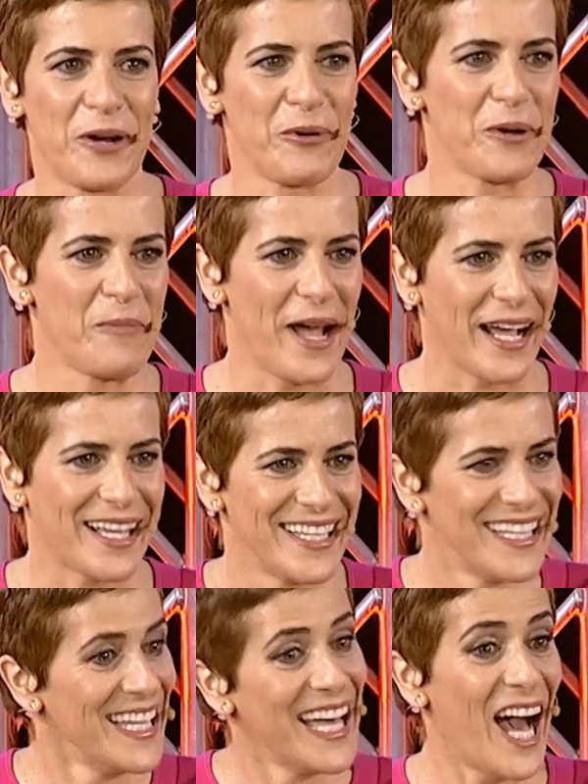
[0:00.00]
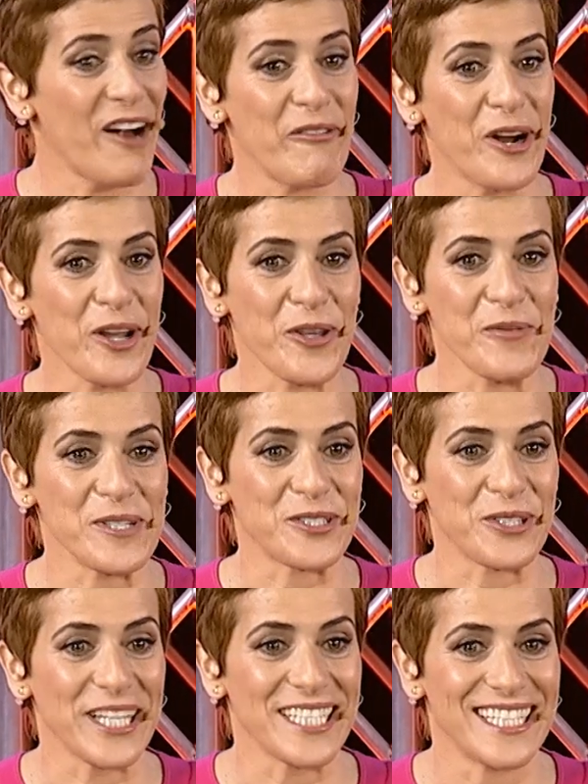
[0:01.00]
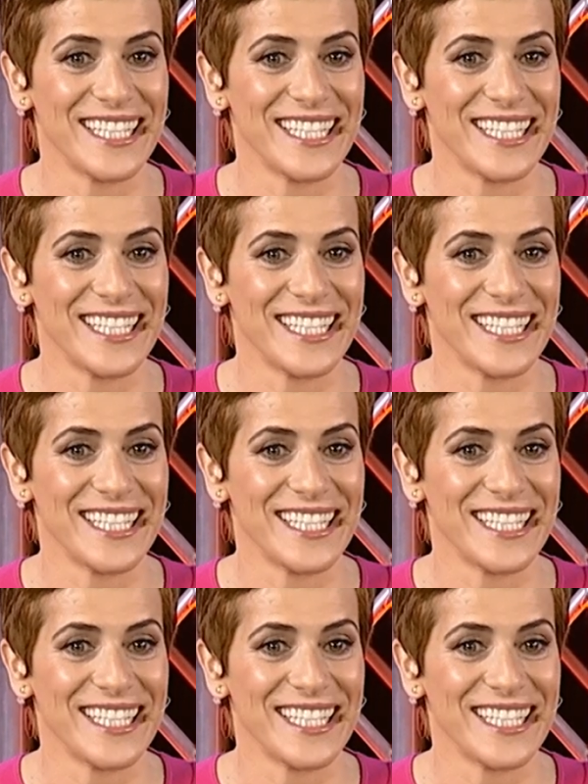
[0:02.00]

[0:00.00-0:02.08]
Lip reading: We're back. How are you, Madrid?